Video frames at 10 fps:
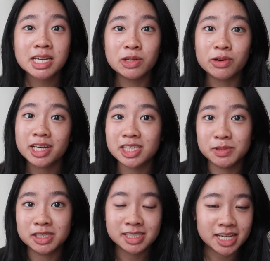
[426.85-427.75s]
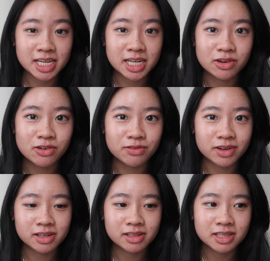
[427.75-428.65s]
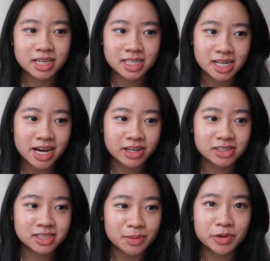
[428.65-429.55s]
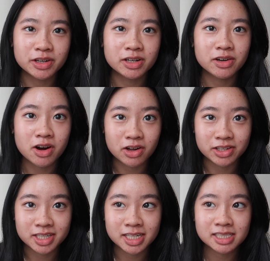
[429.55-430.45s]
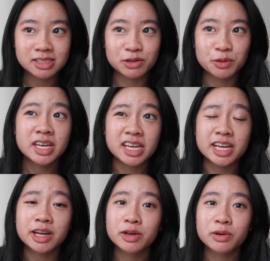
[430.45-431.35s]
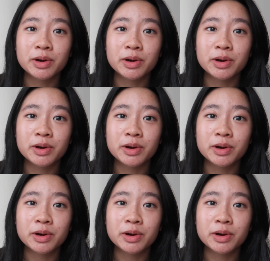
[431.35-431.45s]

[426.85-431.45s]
no one has been staying in it over the entire summer or holidays, so it can get